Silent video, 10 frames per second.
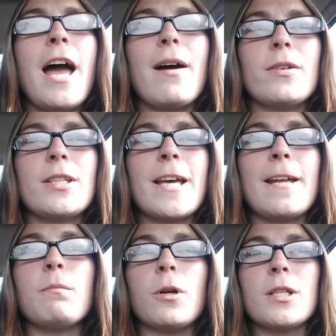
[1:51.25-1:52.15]
have its
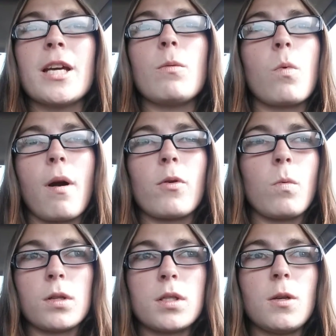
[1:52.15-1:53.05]
head and put its head wherever it
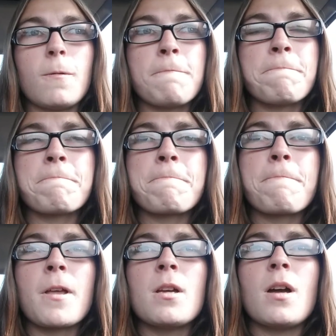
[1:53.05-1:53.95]
wants to.
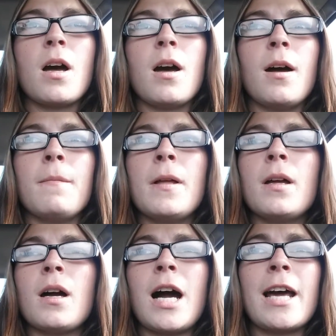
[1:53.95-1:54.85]

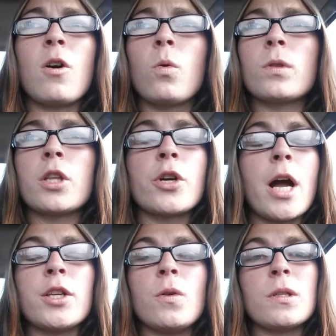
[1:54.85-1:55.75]
They're
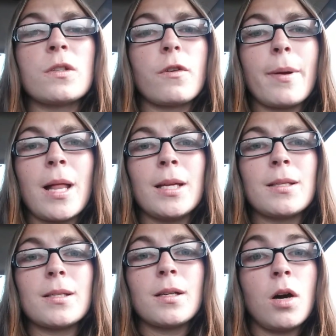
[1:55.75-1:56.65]
not used for
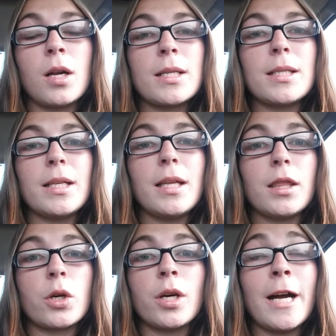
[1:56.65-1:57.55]
balance, honestly.
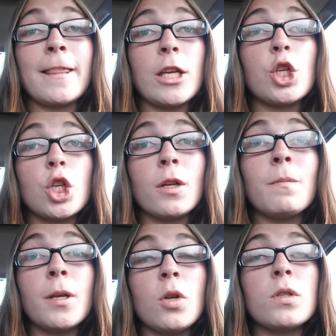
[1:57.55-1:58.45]
They're not, and they
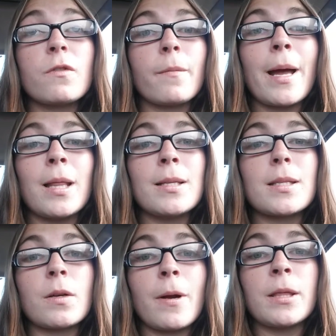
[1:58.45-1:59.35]
shouldn't be used for
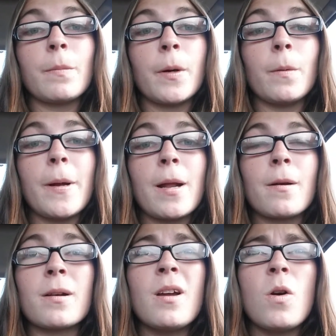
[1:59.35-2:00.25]
balance around the barrel
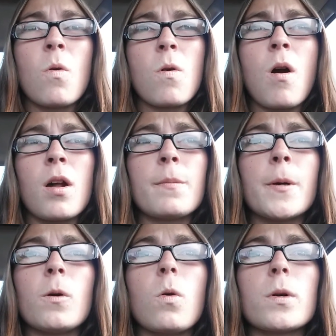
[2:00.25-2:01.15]
pattern or on a
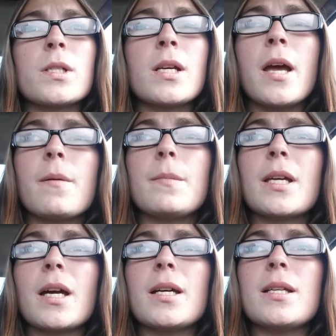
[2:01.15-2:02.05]
barrel horse,
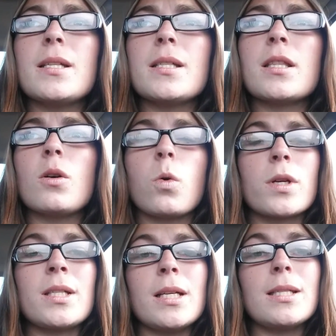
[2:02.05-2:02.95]
because the
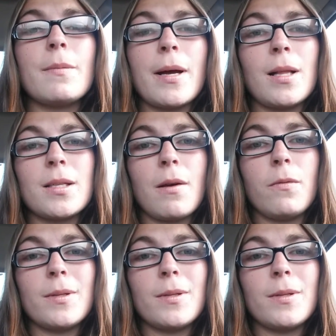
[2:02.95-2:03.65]
horse needs to balance off